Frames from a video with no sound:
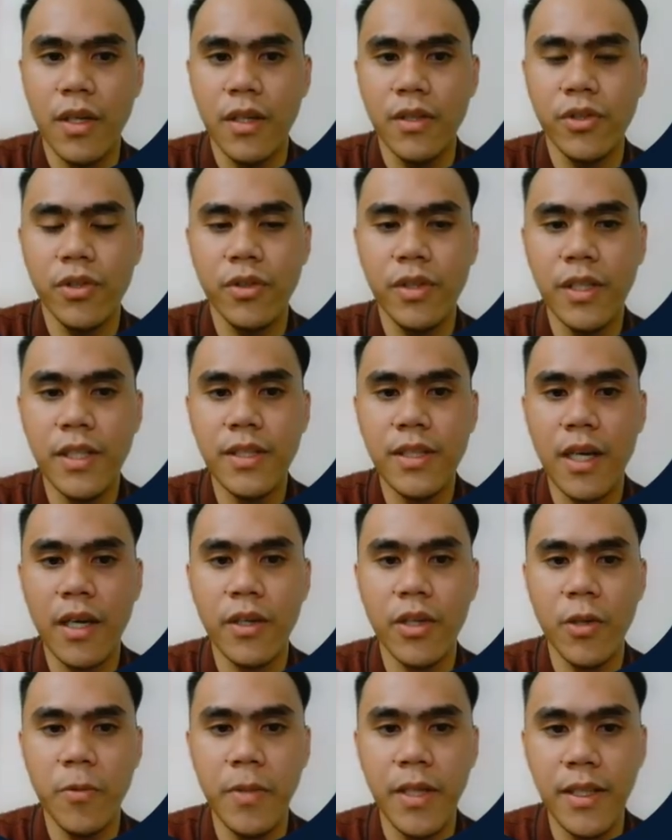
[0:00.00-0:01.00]
So this is
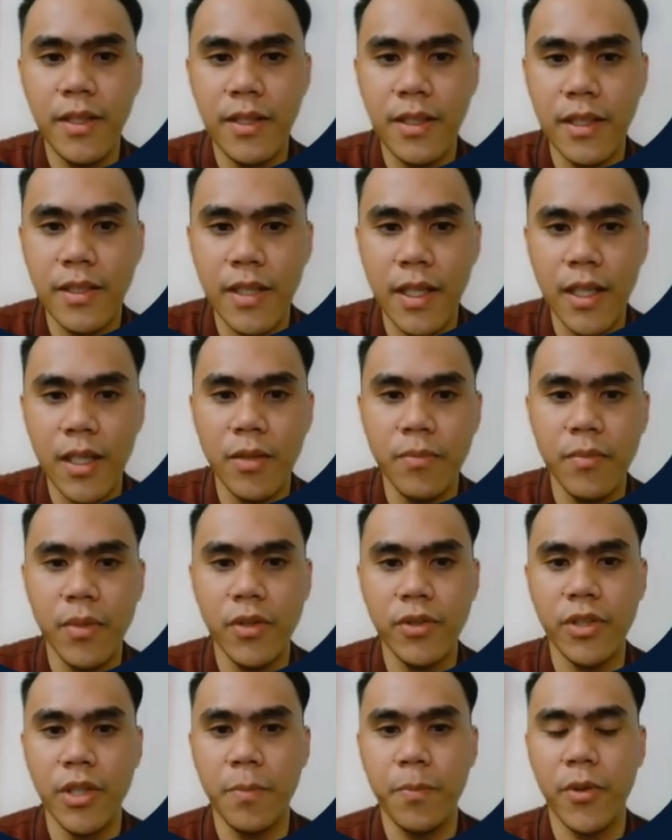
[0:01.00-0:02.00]
arguably the single
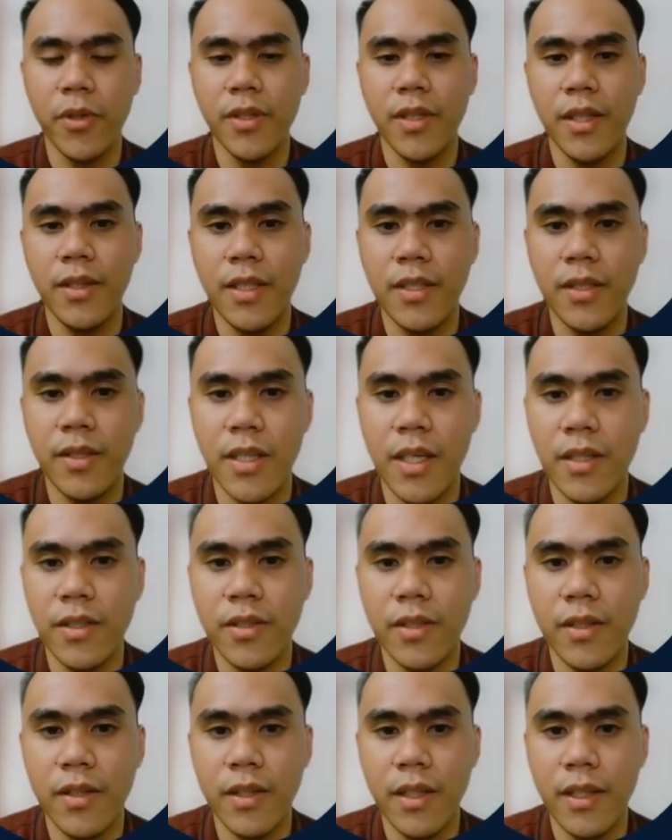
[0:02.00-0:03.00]
most important
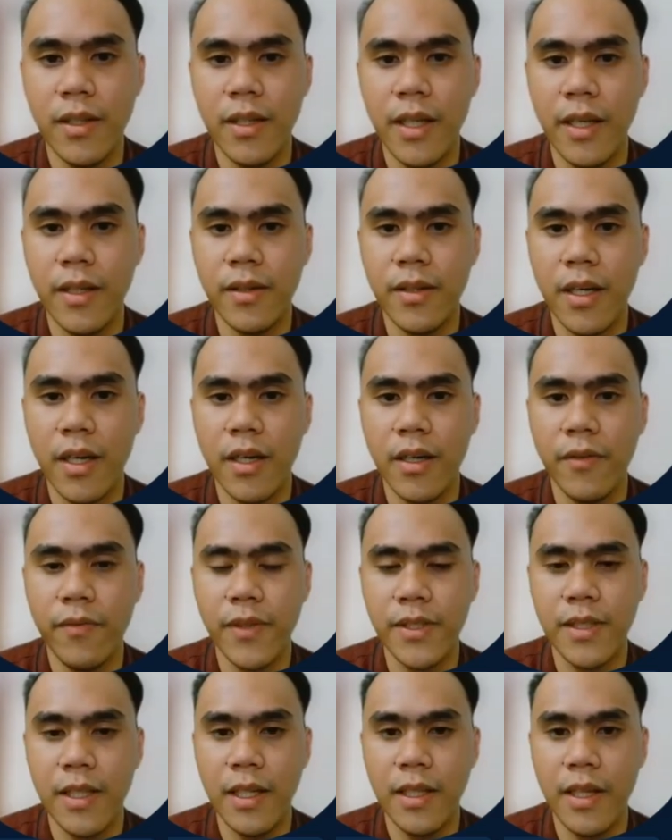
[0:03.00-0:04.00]
distinction in the entire
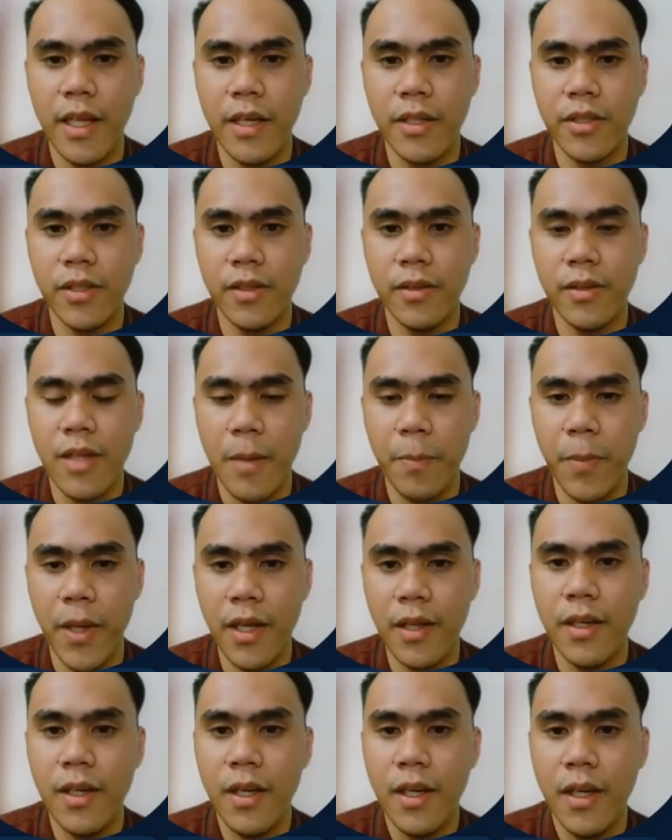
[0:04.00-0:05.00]
facilitation
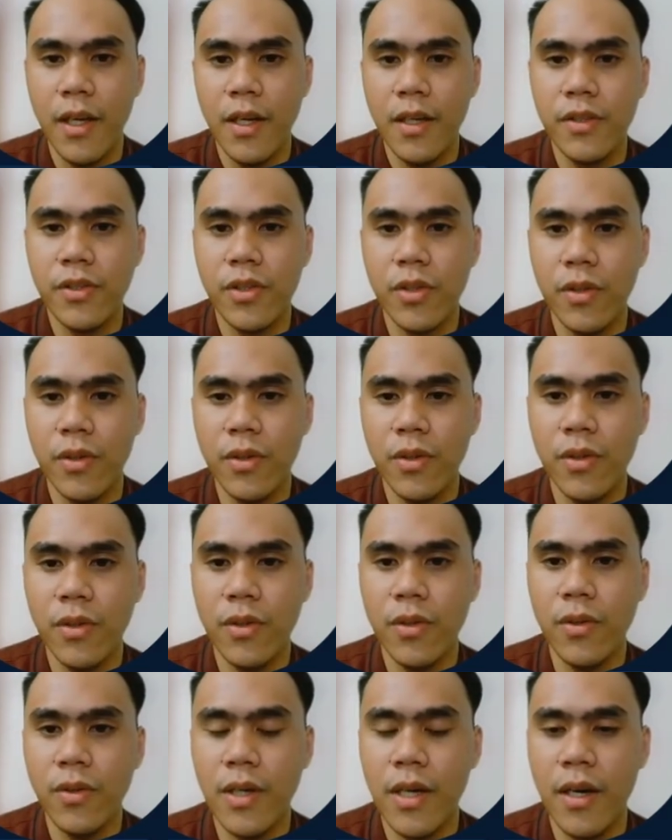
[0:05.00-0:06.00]
topic.
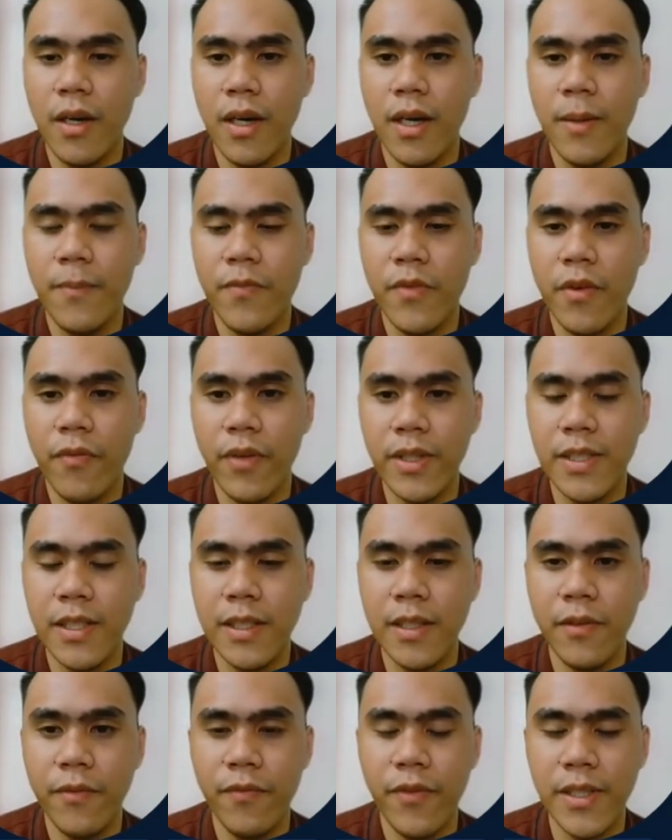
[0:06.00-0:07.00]
So
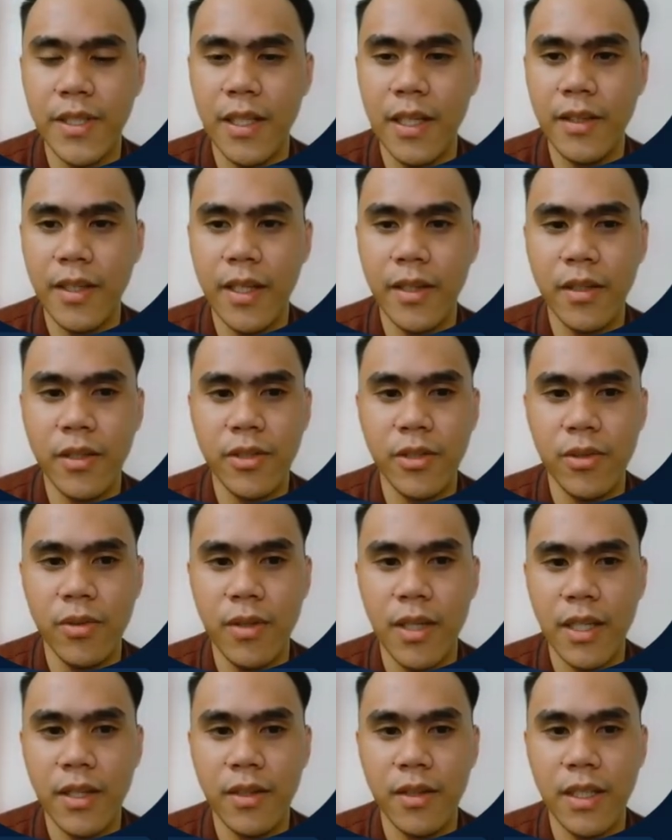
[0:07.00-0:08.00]
facilitators do
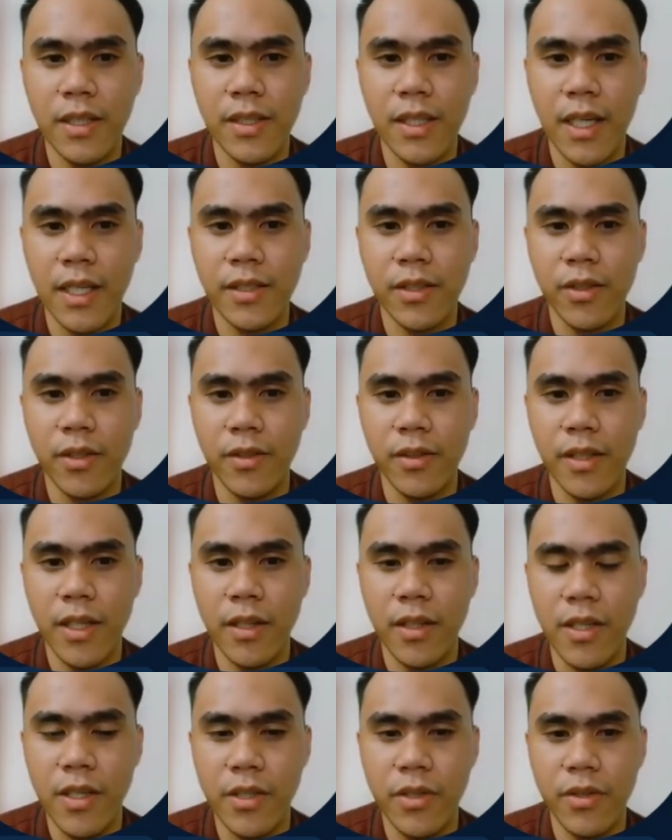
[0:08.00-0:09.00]
not discuss
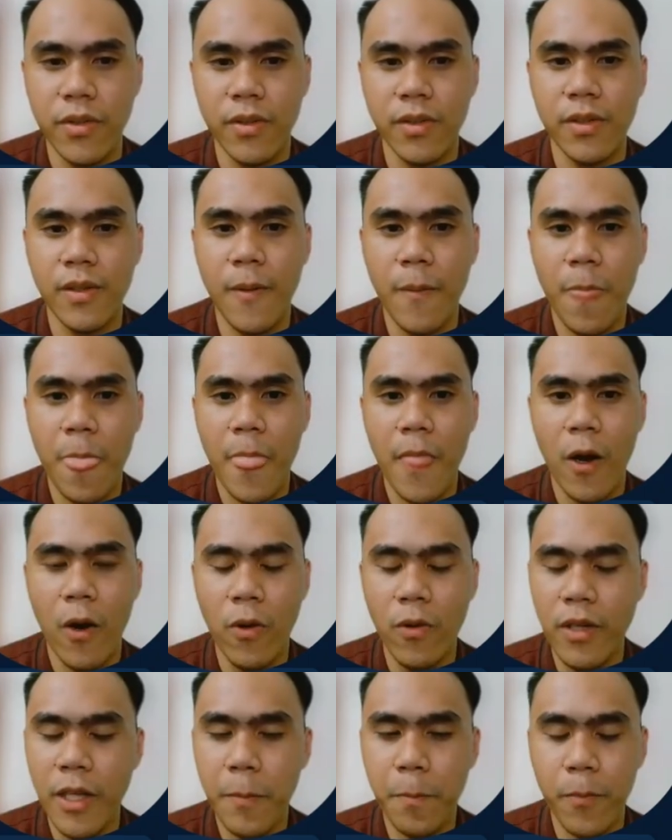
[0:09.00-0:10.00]
content issues,
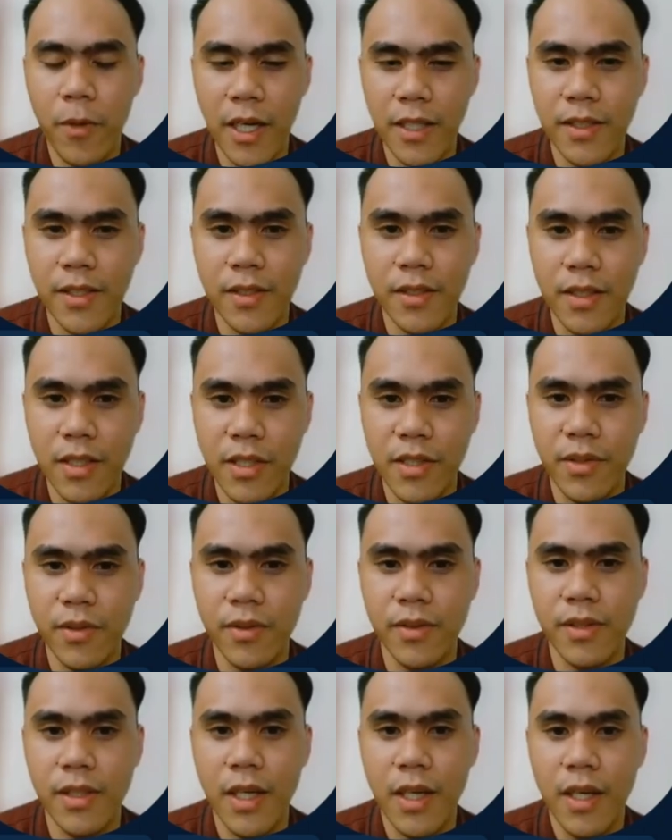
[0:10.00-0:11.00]
only process
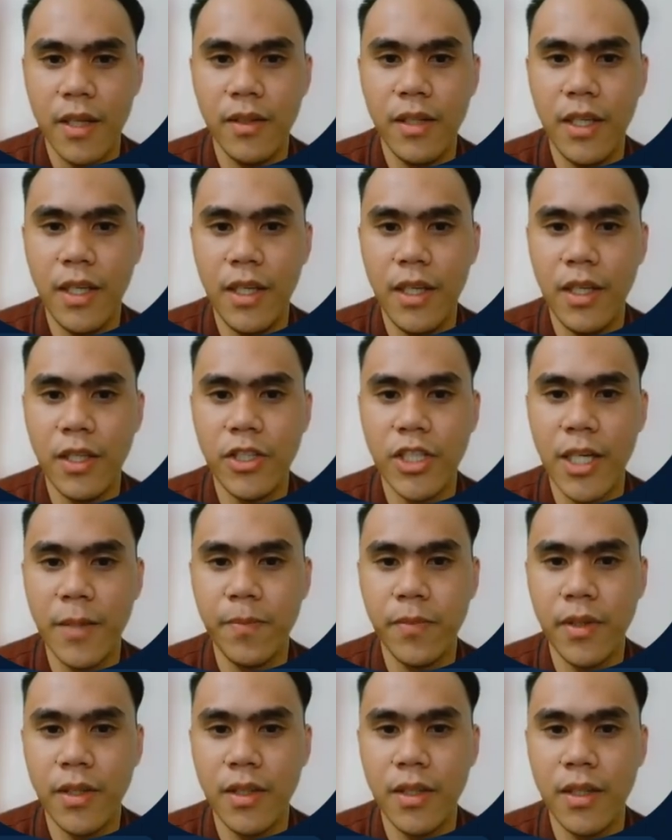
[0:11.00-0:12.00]
issues. The
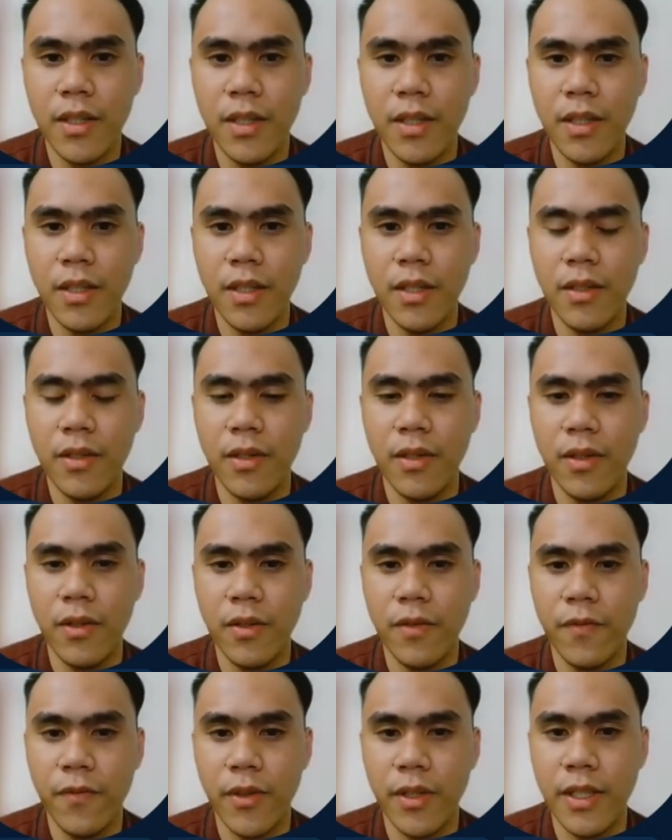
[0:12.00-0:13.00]
chapter,
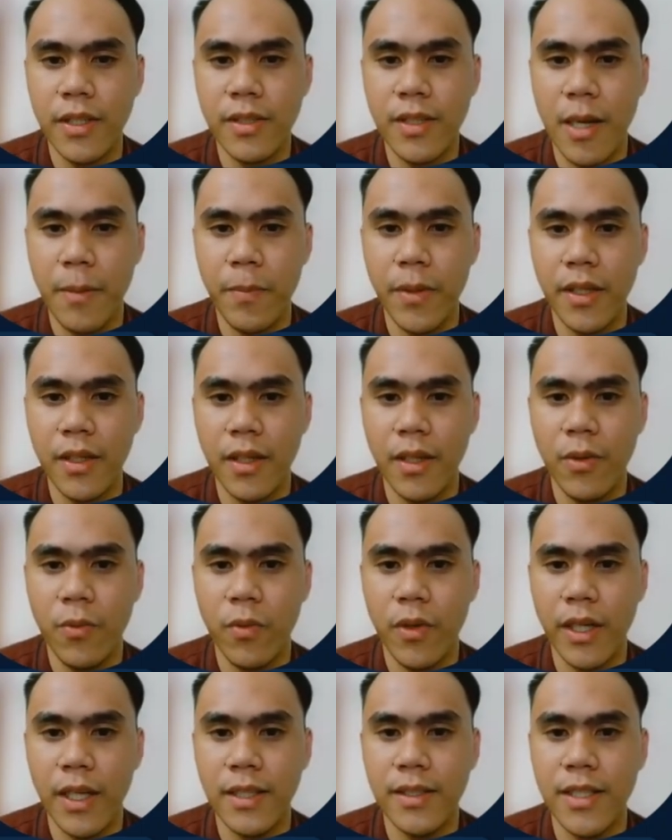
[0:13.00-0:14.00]
for this topic, a
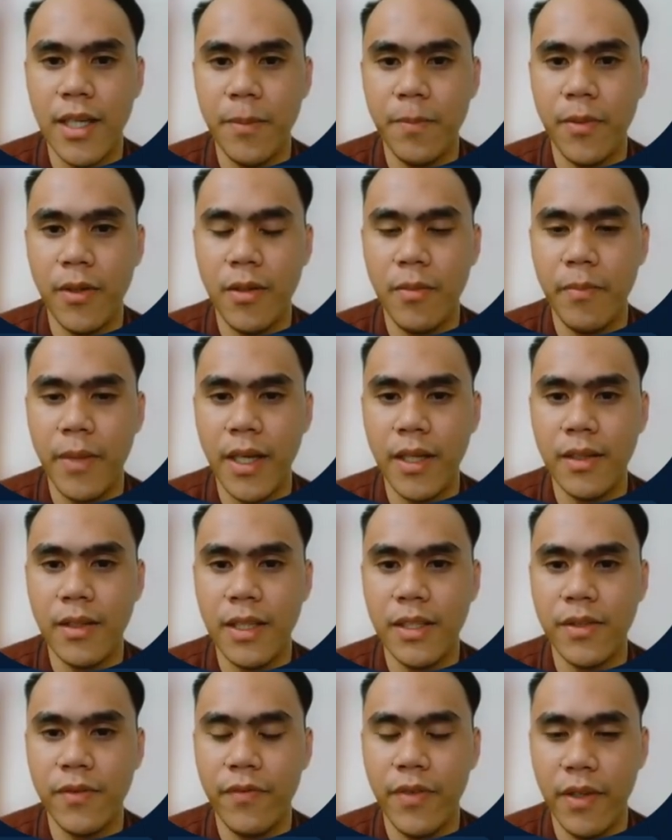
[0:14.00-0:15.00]
work example make
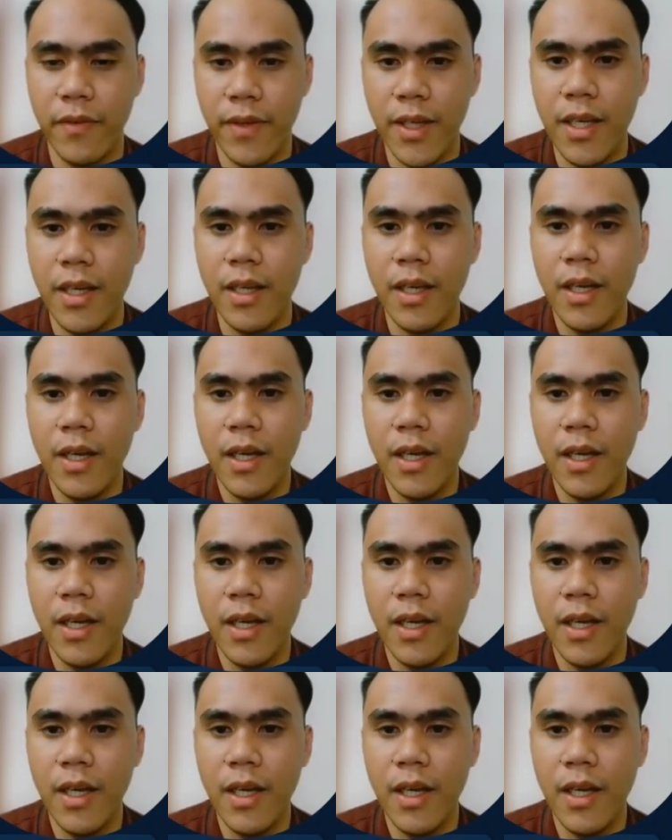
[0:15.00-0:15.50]
this vivid.